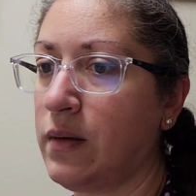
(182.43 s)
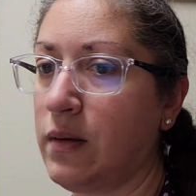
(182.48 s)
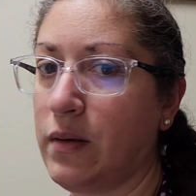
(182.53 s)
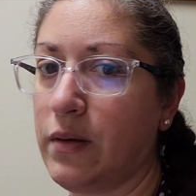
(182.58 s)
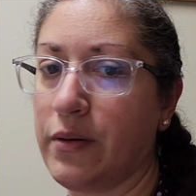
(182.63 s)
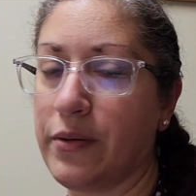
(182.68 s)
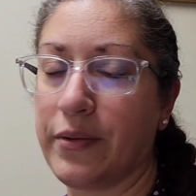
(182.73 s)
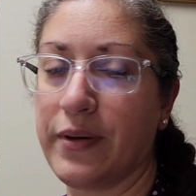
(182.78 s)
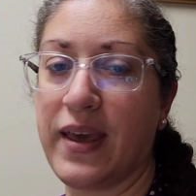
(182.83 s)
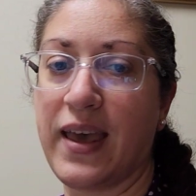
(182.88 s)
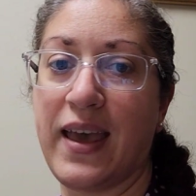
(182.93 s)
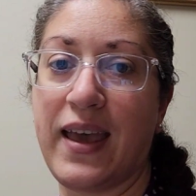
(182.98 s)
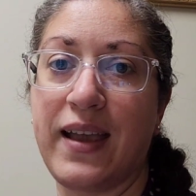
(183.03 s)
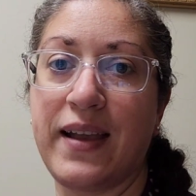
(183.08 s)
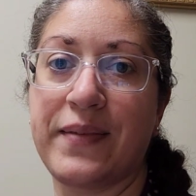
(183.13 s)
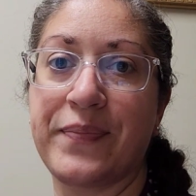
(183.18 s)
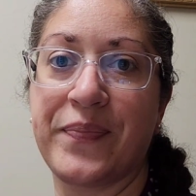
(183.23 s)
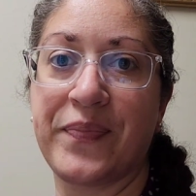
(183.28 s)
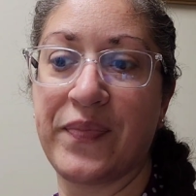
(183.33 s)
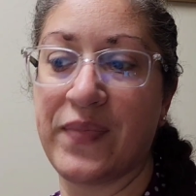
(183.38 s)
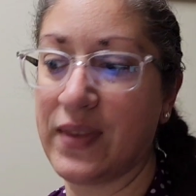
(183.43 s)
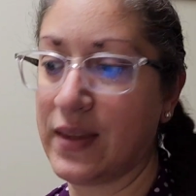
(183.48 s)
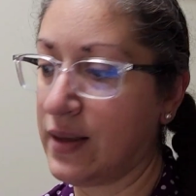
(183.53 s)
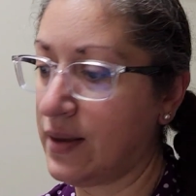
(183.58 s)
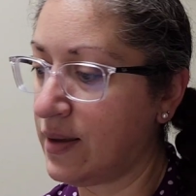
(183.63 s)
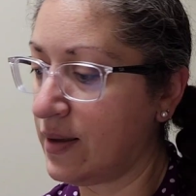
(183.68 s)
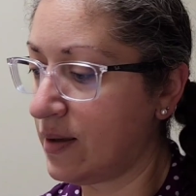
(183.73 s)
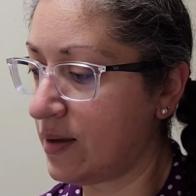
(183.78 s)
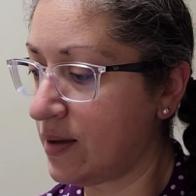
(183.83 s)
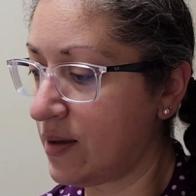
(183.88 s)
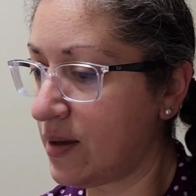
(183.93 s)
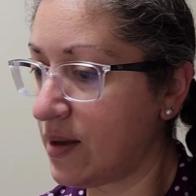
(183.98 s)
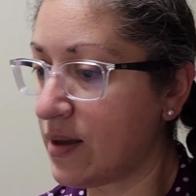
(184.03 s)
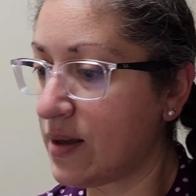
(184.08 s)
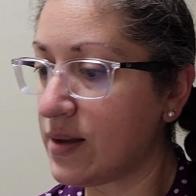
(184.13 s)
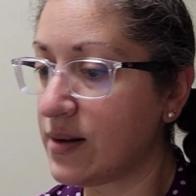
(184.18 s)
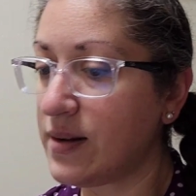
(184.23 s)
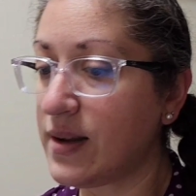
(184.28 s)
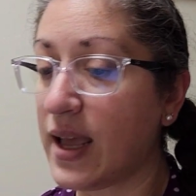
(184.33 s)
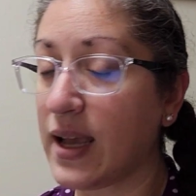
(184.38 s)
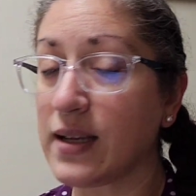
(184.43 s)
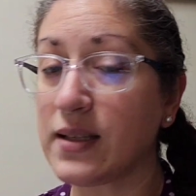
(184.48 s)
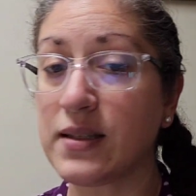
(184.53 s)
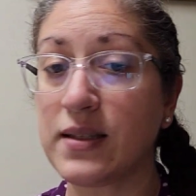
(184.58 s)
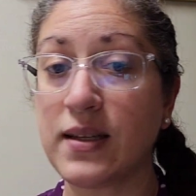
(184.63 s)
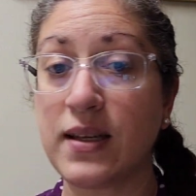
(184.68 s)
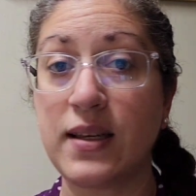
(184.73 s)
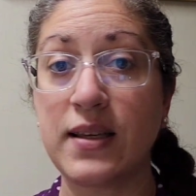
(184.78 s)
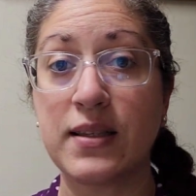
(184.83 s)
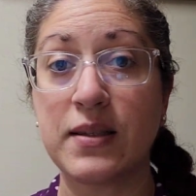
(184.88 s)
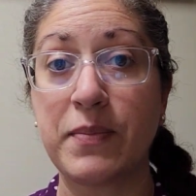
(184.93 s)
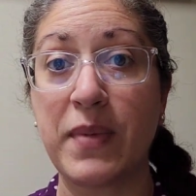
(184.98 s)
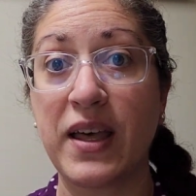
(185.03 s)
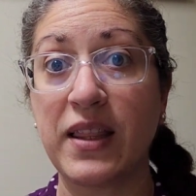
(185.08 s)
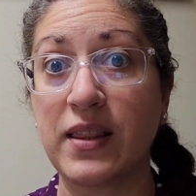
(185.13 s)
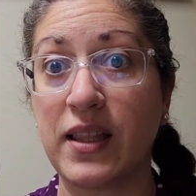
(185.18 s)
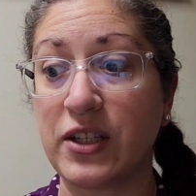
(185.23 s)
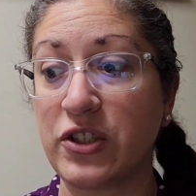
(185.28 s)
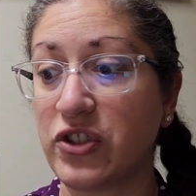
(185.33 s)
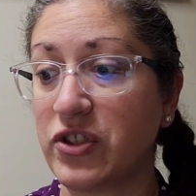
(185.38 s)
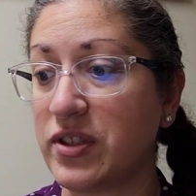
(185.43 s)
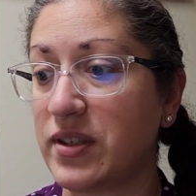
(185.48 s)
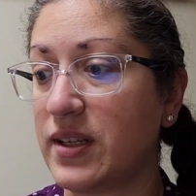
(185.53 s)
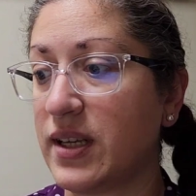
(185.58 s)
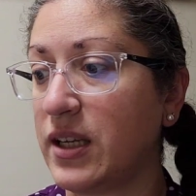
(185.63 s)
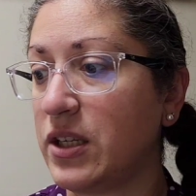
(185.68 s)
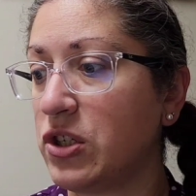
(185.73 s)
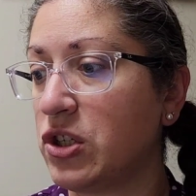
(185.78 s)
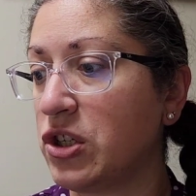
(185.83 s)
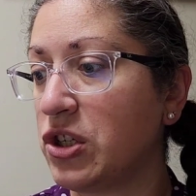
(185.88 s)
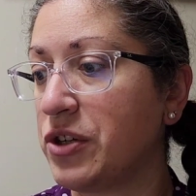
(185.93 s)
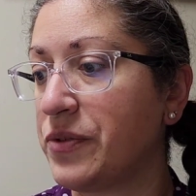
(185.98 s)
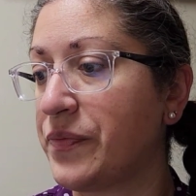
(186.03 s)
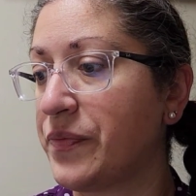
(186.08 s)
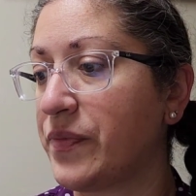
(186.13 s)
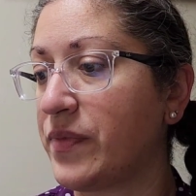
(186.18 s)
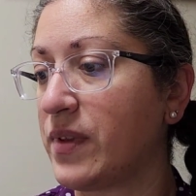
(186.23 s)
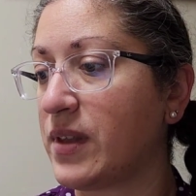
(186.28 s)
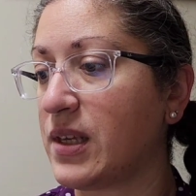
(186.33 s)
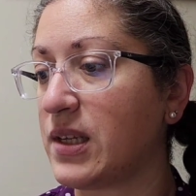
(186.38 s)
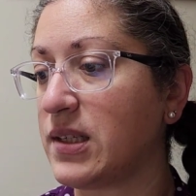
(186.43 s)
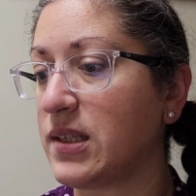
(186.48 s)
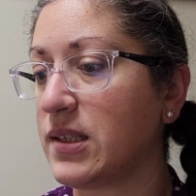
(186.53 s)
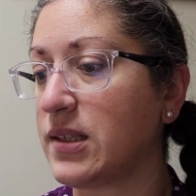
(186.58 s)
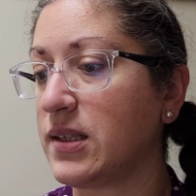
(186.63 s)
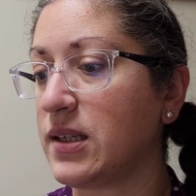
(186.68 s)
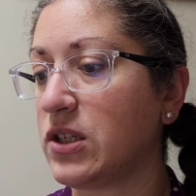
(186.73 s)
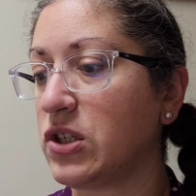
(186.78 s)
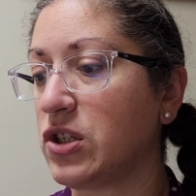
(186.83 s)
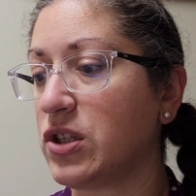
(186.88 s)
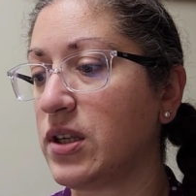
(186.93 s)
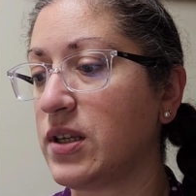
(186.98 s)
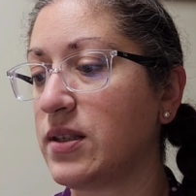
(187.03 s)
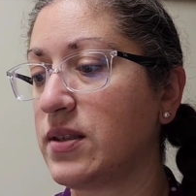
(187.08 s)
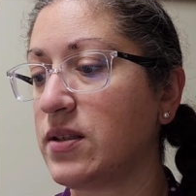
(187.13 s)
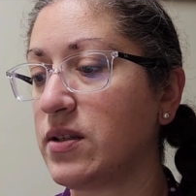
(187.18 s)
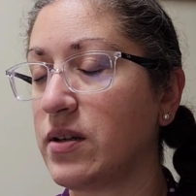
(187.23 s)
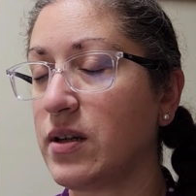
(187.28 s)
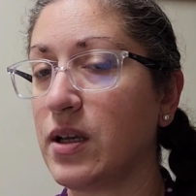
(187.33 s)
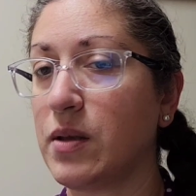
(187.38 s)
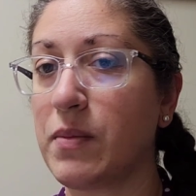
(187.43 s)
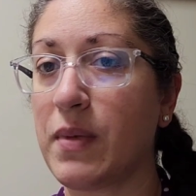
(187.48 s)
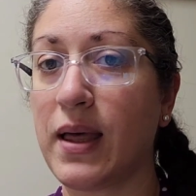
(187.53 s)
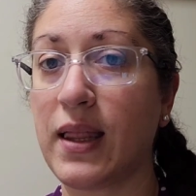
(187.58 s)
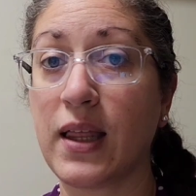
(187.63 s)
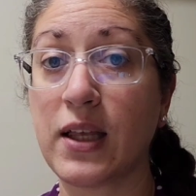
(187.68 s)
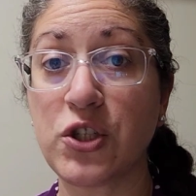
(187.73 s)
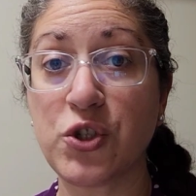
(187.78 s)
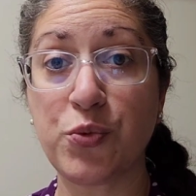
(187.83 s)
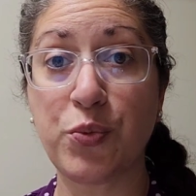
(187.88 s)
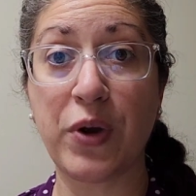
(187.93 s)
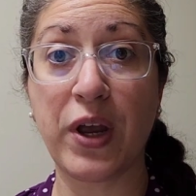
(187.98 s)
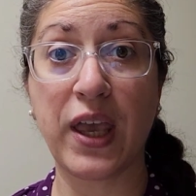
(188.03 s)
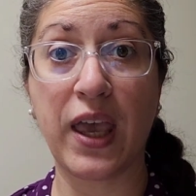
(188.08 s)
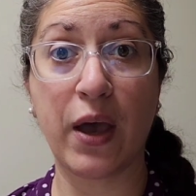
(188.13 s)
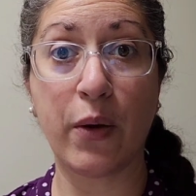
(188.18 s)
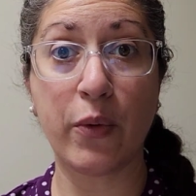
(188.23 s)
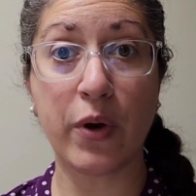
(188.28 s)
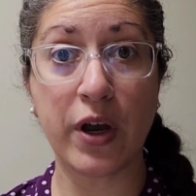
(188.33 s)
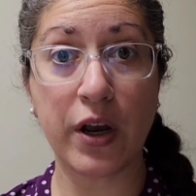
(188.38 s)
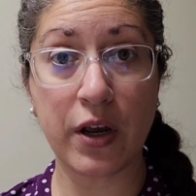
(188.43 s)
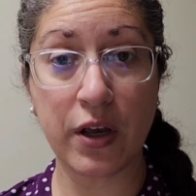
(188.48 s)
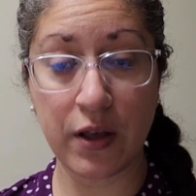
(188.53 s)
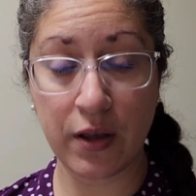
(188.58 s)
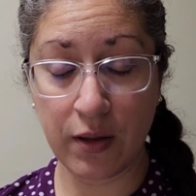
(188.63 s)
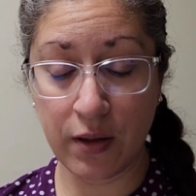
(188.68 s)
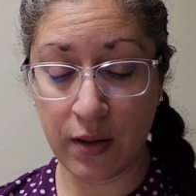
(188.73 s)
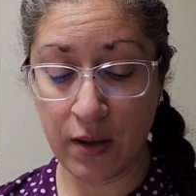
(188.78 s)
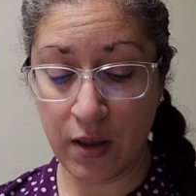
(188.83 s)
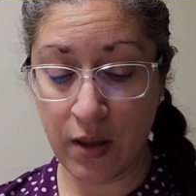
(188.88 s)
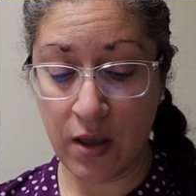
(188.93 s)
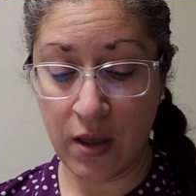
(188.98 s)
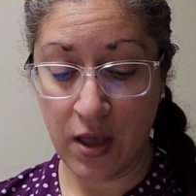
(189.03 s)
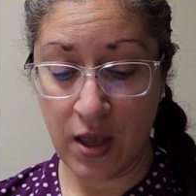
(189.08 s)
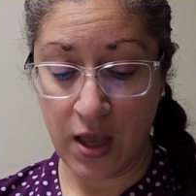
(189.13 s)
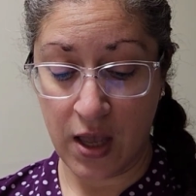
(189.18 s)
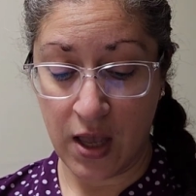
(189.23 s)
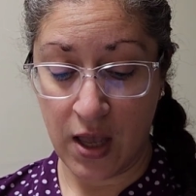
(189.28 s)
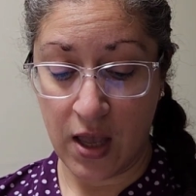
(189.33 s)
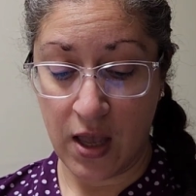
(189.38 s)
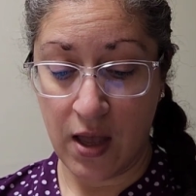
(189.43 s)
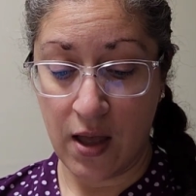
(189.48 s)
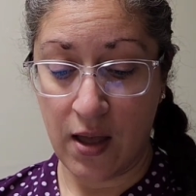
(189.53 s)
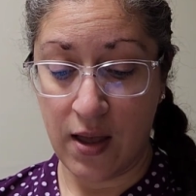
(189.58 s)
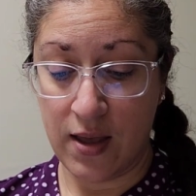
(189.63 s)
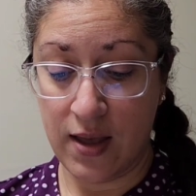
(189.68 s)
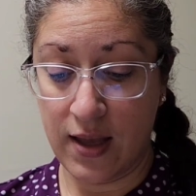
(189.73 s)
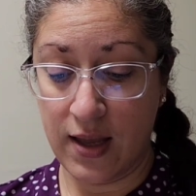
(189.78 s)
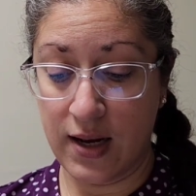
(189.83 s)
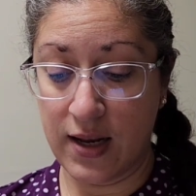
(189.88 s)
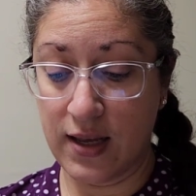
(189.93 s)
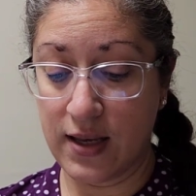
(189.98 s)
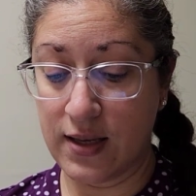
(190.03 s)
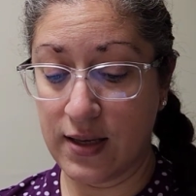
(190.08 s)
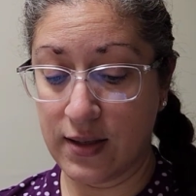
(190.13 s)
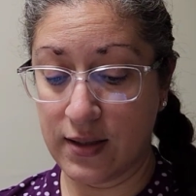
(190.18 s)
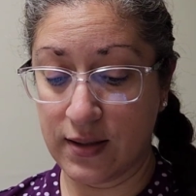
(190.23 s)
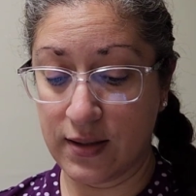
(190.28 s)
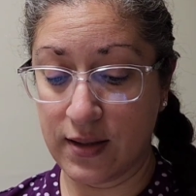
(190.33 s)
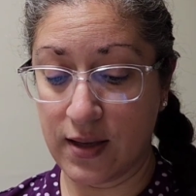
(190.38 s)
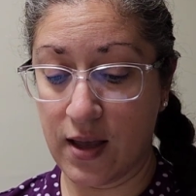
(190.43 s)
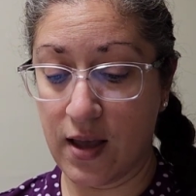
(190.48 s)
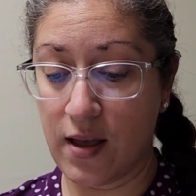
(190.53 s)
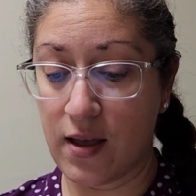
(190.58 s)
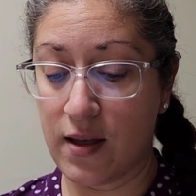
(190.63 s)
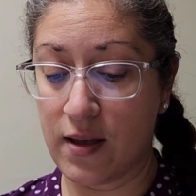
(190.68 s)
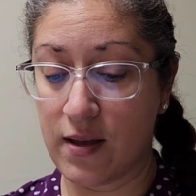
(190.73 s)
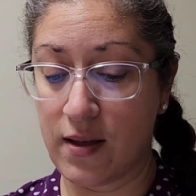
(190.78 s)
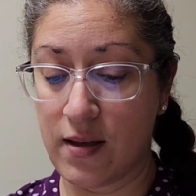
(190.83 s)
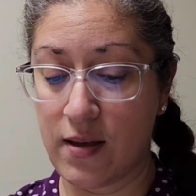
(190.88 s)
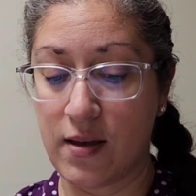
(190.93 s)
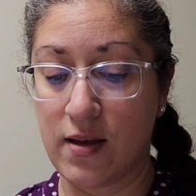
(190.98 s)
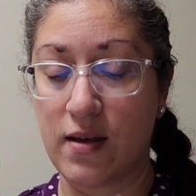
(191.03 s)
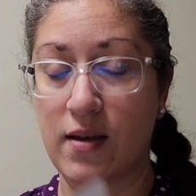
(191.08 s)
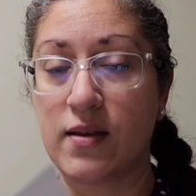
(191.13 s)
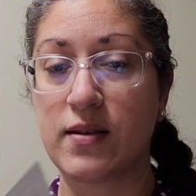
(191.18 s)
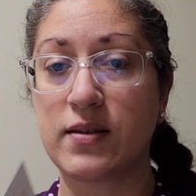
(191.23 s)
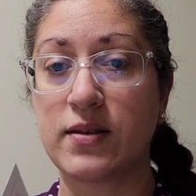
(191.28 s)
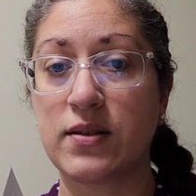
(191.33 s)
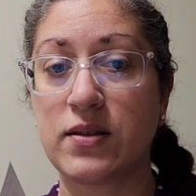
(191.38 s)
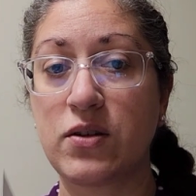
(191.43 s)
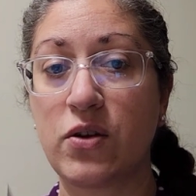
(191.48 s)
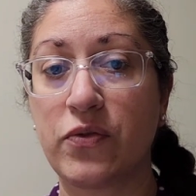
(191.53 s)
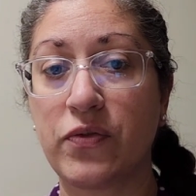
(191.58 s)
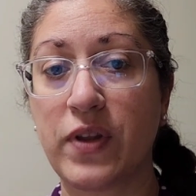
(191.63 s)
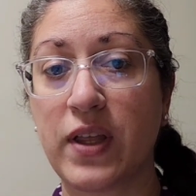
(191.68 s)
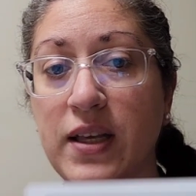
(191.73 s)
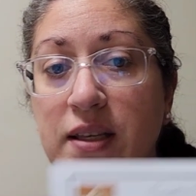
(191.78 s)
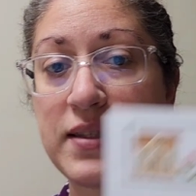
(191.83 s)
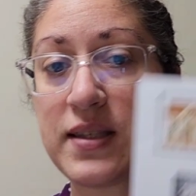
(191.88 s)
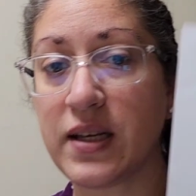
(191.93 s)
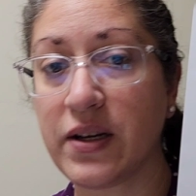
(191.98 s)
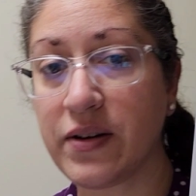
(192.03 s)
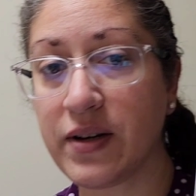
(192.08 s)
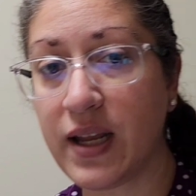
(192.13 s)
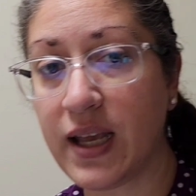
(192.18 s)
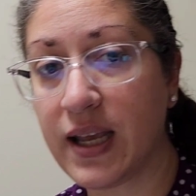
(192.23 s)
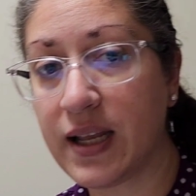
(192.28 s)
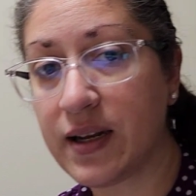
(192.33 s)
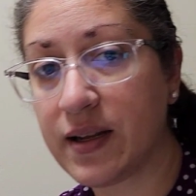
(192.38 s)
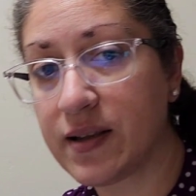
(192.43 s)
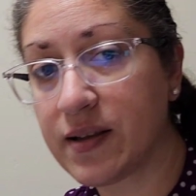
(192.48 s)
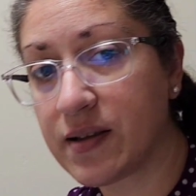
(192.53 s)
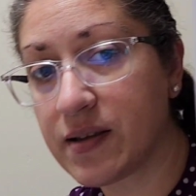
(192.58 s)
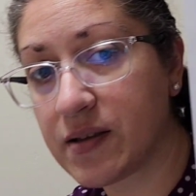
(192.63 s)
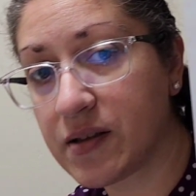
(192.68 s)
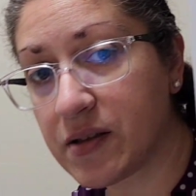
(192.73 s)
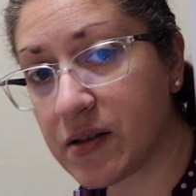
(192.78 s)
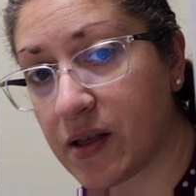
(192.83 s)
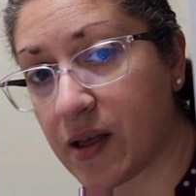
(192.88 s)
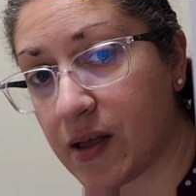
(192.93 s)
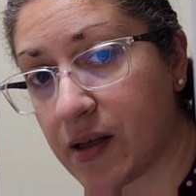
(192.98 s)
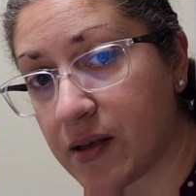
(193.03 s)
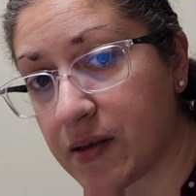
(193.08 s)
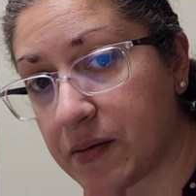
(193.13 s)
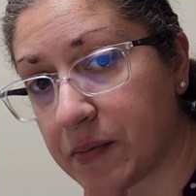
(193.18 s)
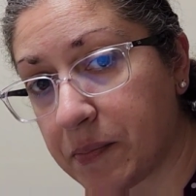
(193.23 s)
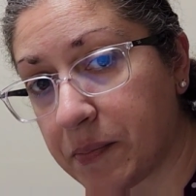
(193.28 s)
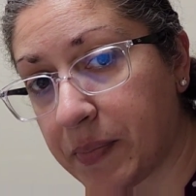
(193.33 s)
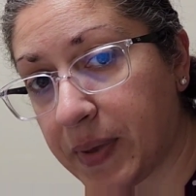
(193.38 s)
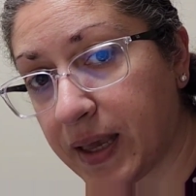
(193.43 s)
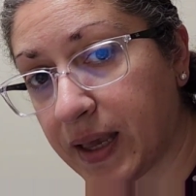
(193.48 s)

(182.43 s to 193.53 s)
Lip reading: Okay, next is my lunch stitch. I stitched this during my lunch break at work. It is Snowflake Serenade by